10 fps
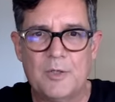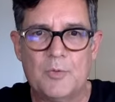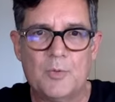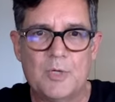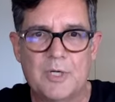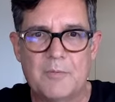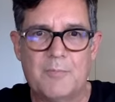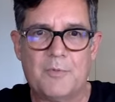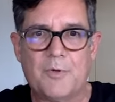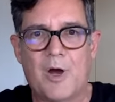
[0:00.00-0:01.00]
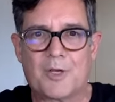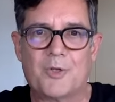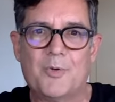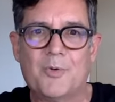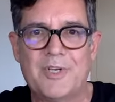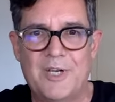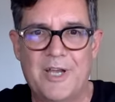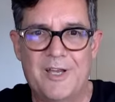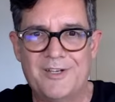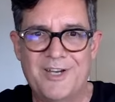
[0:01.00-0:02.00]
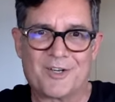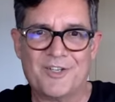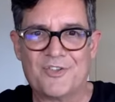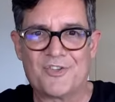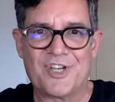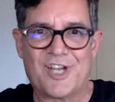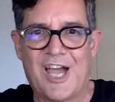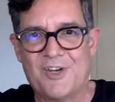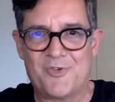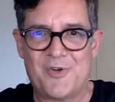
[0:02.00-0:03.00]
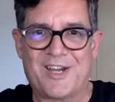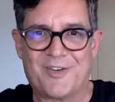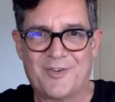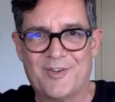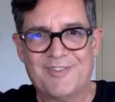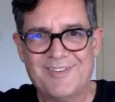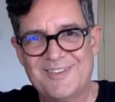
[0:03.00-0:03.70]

you would talk to an air conditioning contractor.